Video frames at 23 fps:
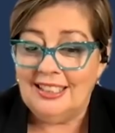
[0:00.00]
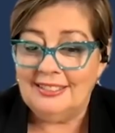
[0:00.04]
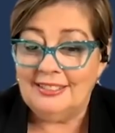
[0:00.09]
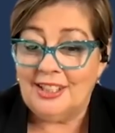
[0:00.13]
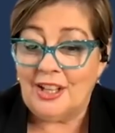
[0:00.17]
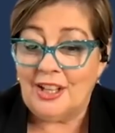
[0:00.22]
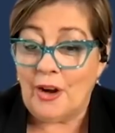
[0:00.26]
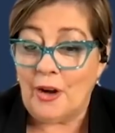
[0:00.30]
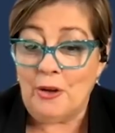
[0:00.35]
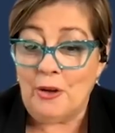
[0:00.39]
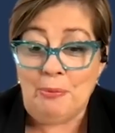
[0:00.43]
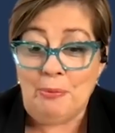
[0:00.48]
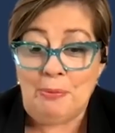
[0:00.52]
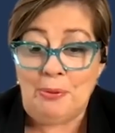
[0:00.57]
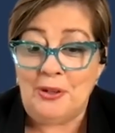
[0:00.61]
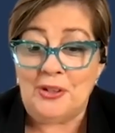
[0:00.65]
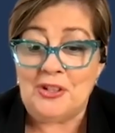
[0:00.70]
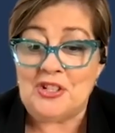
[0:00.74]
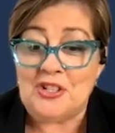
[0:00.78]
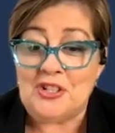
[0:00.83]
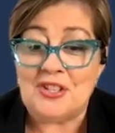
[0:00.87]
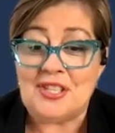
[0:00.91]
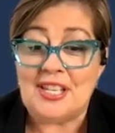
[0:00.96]

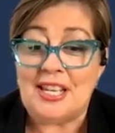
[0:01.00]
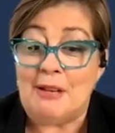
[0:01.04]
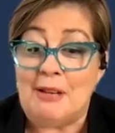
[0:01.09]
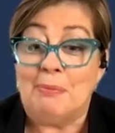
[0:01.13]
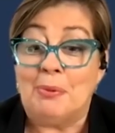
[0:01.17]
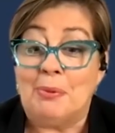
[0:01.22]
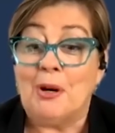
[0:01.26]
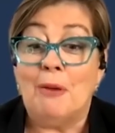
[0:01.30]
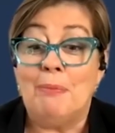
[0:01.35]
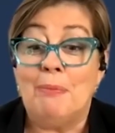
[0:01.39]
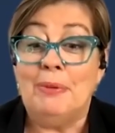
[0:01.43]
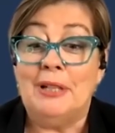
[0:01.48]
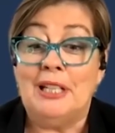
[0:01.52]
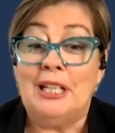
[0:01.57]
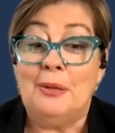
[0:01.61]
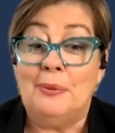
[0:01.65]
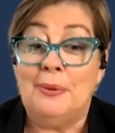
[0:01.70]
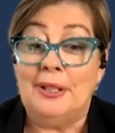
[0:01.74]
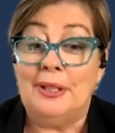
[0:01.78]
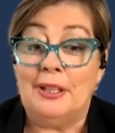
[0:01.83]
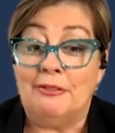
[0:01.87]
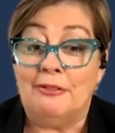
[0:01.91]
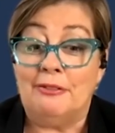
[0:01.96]
co-purchasing property
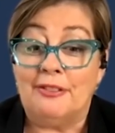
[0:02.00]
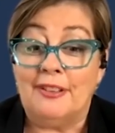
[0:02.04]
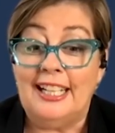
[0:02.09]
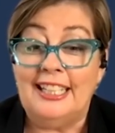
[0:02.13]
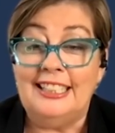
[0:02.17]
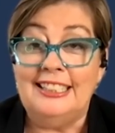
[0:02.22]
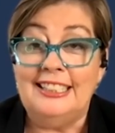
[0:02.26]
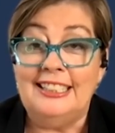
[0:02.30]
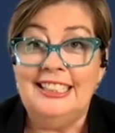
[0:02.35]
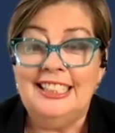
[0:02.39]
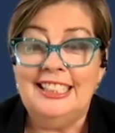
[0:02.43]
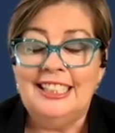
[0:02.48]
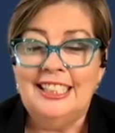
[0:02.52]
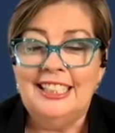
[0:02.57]
with a friend,